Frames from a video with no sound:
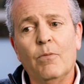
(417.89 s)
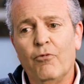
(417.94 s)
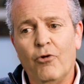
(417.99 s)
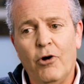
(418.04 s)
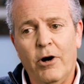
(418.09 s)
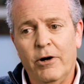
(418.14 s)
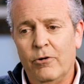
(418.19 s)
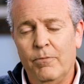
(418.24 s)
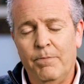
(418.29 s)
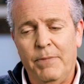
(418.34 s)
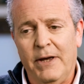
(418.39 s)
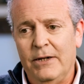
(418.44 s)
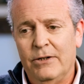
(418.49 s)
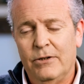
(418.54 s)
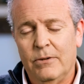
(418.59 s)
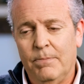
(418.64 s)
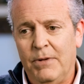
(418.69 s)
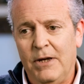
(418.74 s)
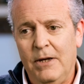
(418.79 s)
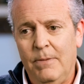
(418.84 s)
broader
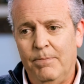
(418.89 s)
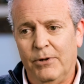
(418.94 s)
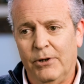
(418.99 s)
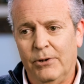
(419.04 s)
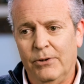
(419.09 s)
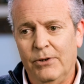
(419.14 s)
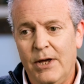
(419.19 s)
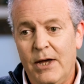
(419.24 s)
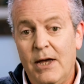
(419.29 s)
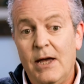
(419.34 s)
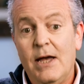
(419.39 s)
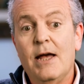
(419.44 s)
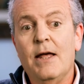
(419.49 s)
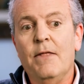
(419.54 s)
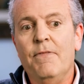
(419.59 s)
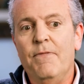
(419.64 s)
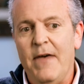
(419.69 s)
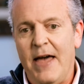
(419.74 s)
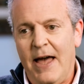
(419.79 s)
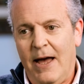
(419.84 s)
base of people,
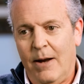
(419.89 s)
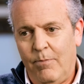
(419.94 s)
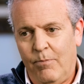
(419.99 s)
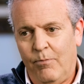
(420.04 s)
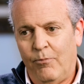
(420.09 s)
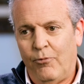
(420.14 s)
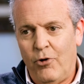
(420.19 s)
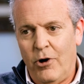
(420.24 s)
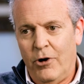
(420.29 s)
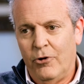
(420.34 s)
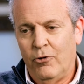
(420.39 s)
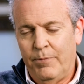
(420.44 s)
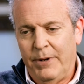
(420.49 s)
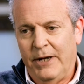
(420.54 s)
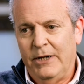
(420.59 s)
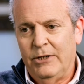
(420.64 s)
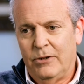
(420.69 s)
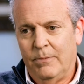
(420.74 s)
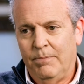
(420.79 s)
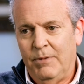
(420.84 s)
and that broader base of